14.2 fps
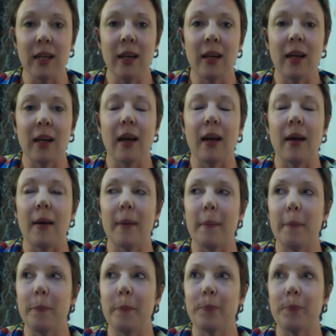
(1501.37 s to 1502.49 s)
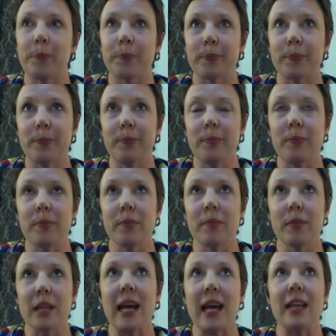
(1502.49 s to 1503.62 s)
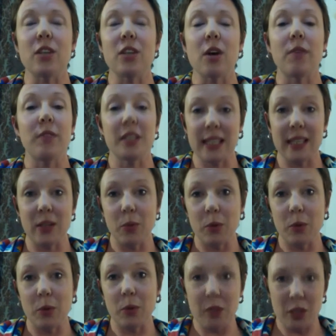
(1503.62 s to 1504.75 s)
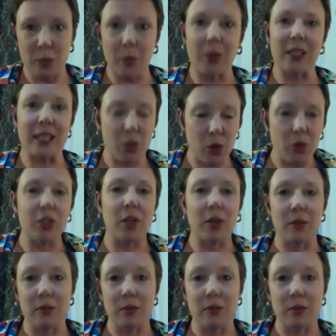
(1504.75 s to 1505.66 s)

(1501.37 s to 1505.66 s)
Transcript: And obviously the woman's body is also